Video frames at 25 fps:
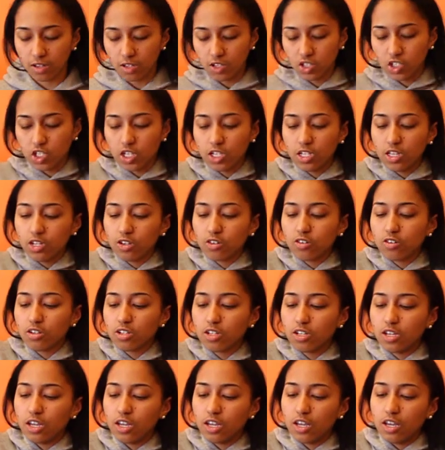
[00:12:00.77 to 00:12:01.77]
She
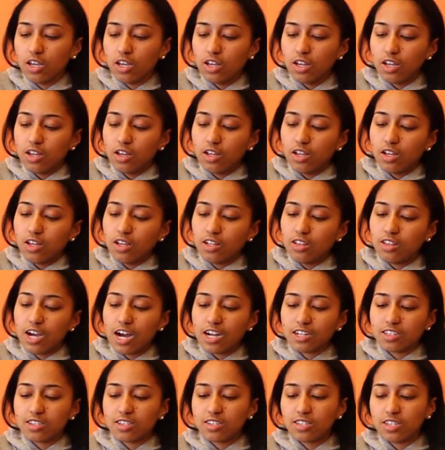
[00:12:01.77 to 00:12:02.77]
literally,
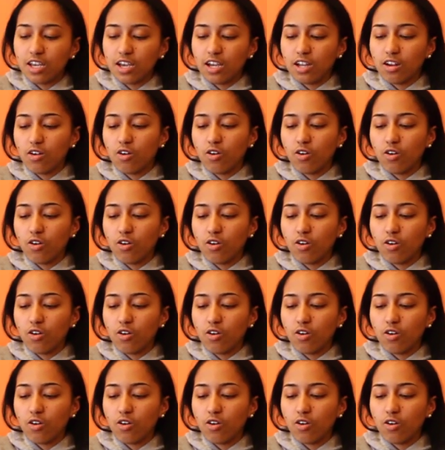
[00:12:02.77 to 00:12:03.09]
doctor said,